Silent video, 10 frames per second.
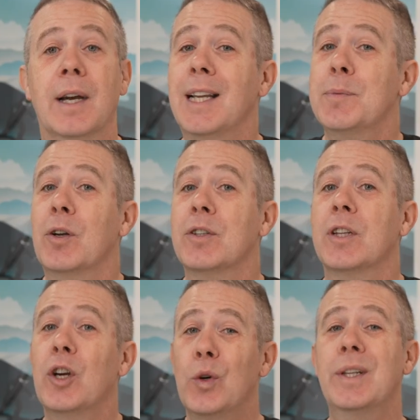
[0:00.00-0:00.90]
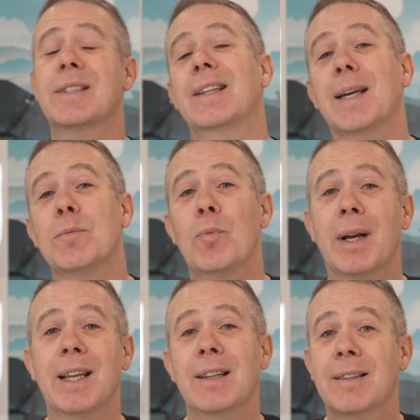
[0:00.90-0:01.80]
And let's be honest, who doesn't like more
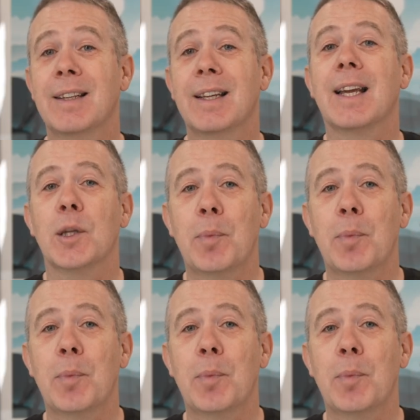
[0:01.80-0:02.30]
money in the